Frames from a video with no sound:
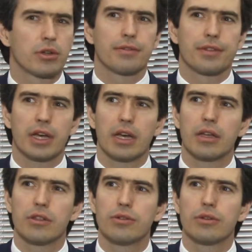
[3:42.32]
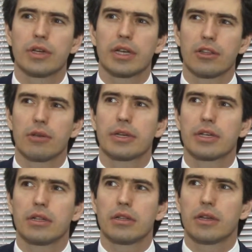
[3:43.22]
of the new
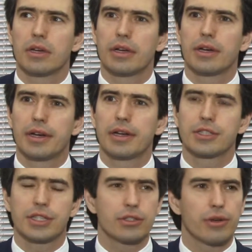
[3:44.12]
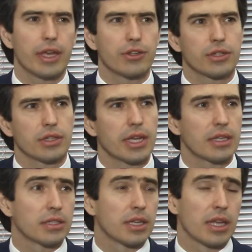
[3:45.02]
economical situation,
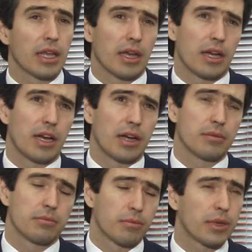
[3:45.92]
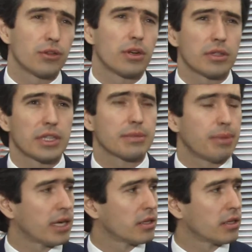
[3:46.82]
and we don't expect